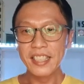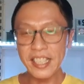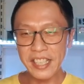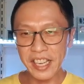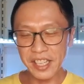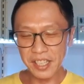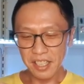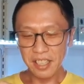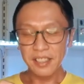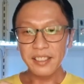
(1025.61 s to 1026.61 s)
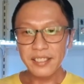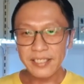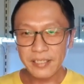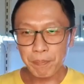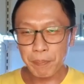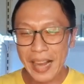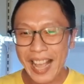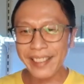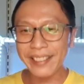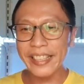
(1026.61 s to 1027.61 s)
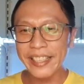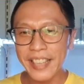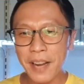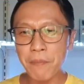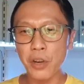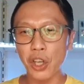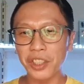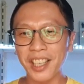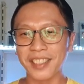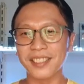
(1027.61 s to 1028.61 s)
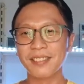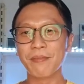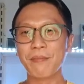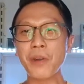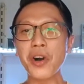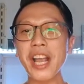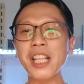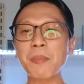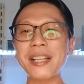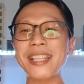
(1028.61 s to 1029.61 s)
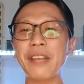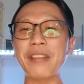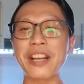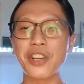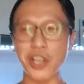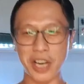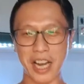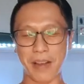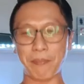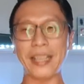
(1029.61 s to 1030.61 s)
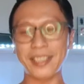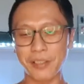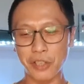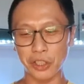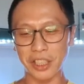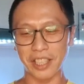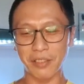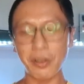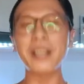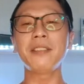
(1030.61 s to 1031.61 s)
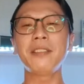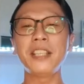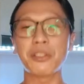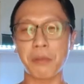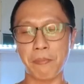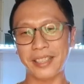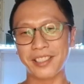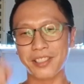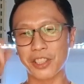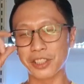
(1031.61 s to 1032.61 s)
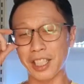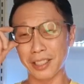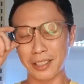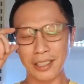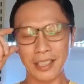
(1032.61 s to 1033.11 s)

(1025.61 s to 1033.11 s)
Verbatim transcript: This is platinum coated, more expensive than gold, platinum coated. Why need to be platinum coated?